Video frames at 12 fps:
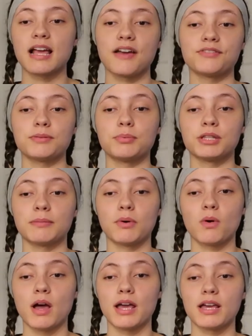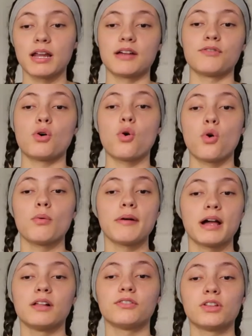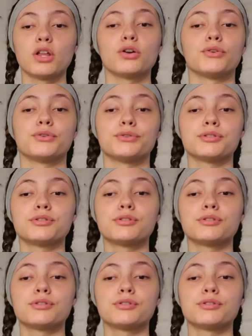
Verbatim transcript: I have to put them away, and I have a whole pile of clothes